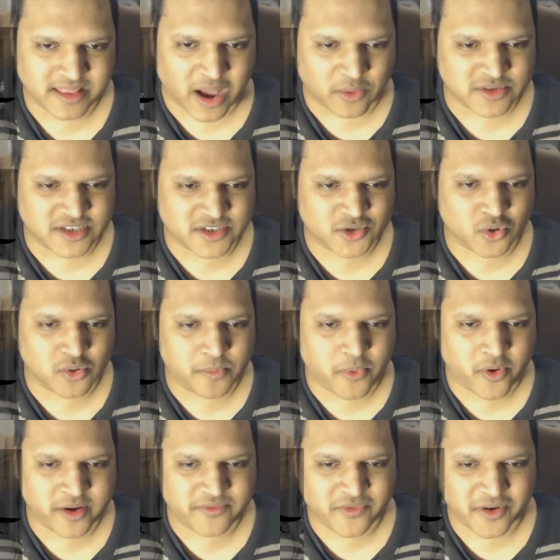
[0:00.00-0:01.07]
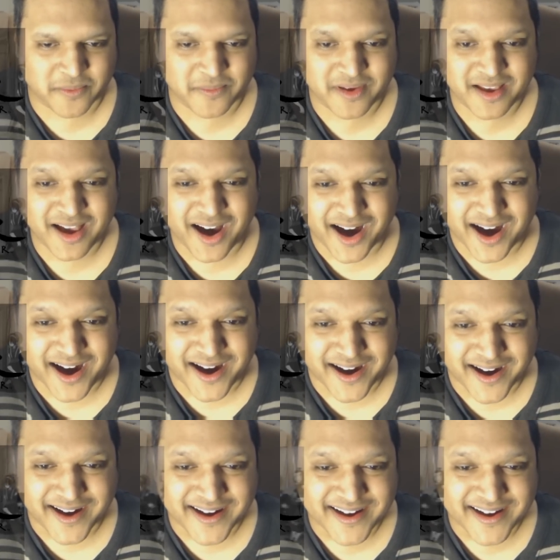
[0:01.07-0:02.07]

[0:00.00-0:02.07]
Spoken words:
That was a sore point for him. Aww.